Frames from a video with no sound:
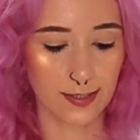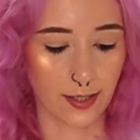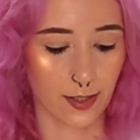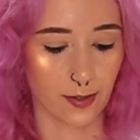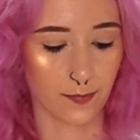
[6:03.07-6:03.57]

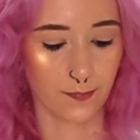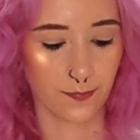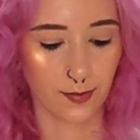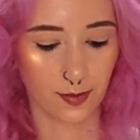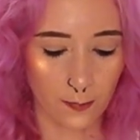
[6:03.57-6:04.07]
So
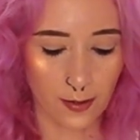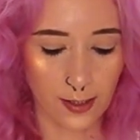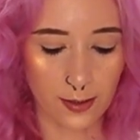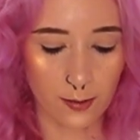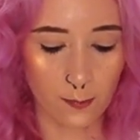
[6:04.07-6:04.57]
we're
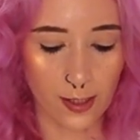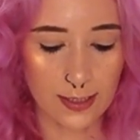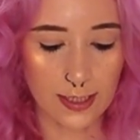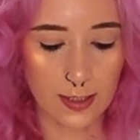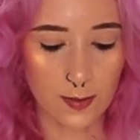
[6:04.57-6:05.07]
gonna do
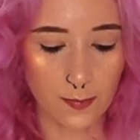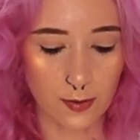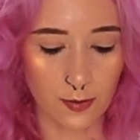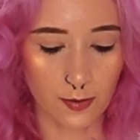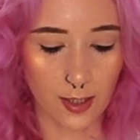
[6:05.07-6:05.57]
1
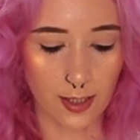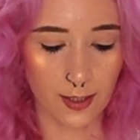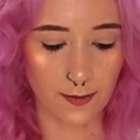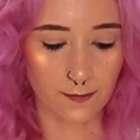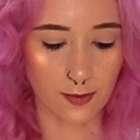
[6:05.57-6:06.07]
teaspoon
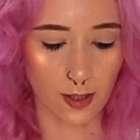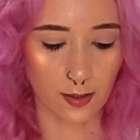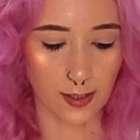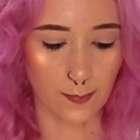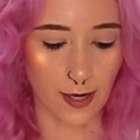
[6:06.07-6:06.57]
of
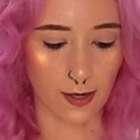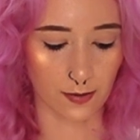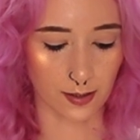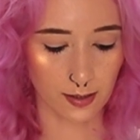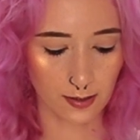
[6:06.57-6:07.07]
garlic
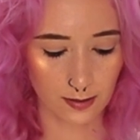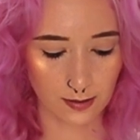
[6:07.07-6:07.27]
powder.